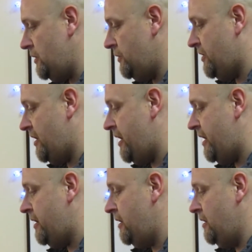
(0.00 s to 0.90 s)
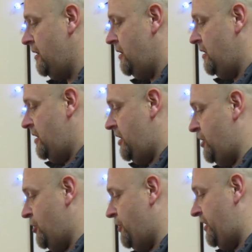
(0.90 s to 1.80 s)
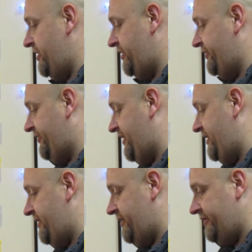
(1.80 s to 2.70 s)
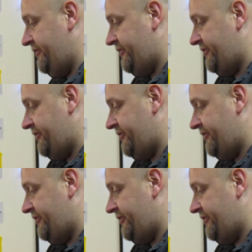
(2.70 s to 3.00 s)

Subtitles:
Okay. Here is his...